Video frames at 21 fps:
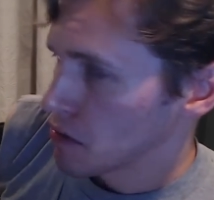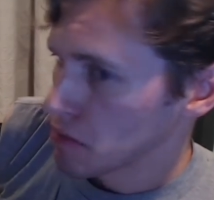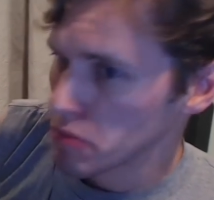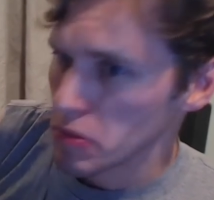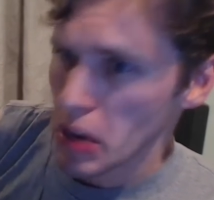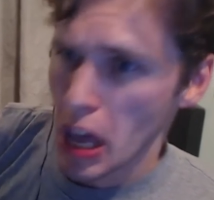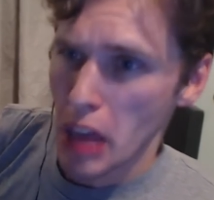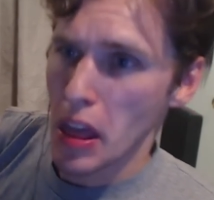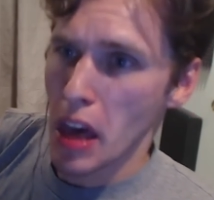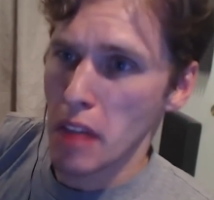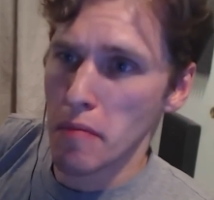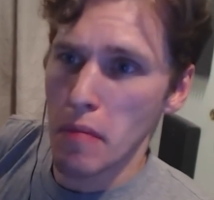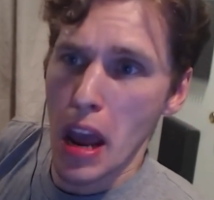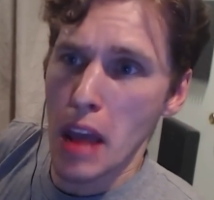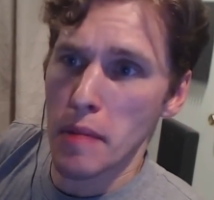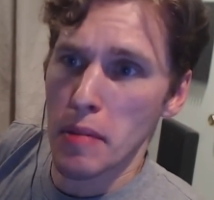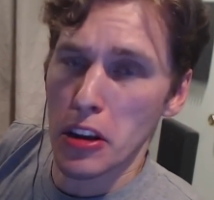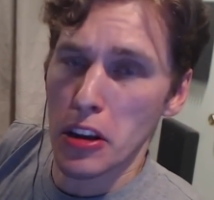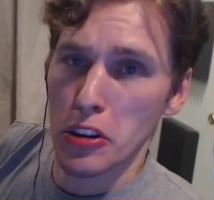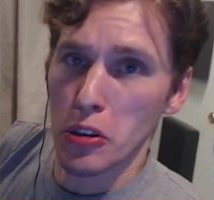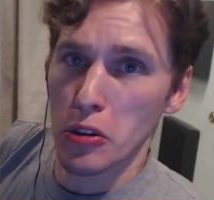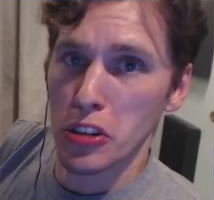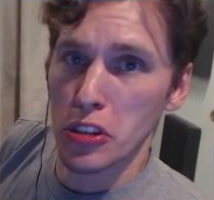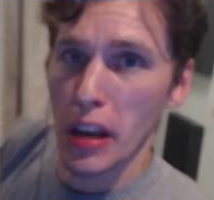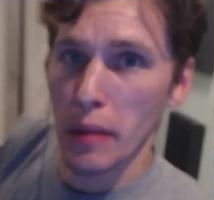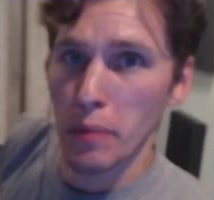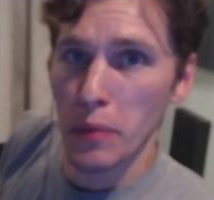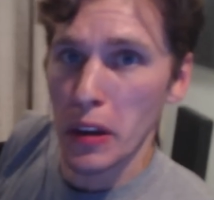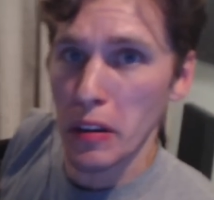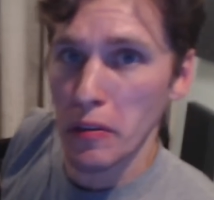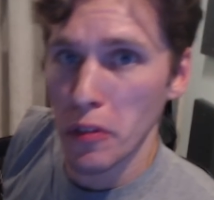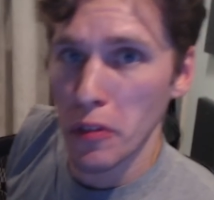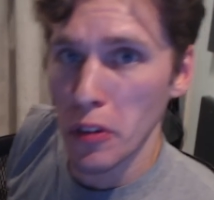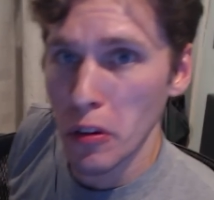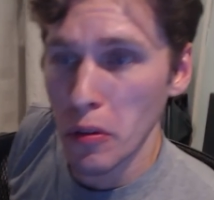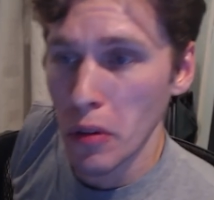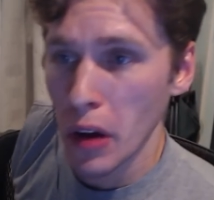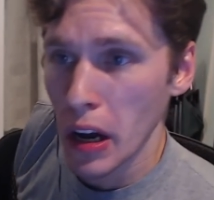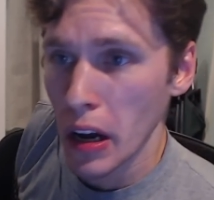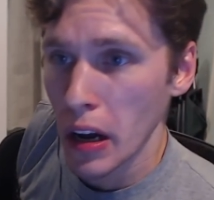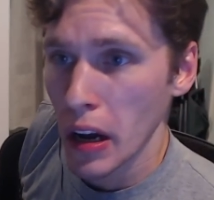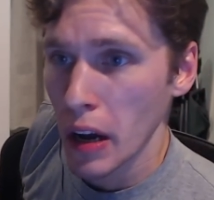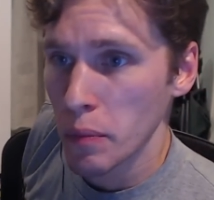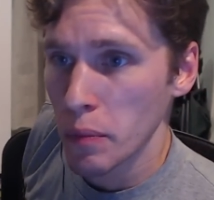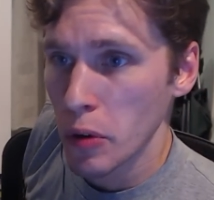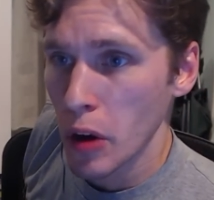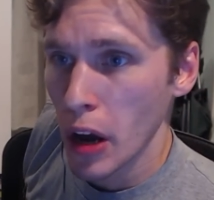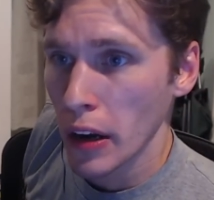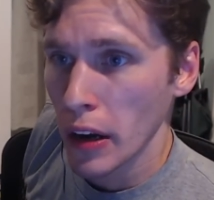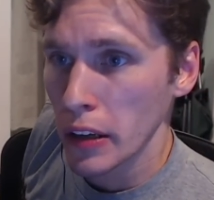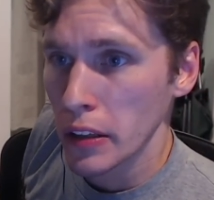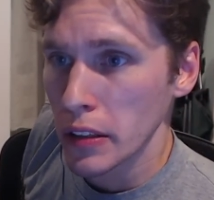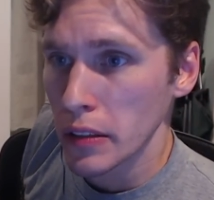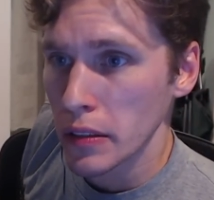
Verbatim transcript: and then maybe do something for a, uh, a product.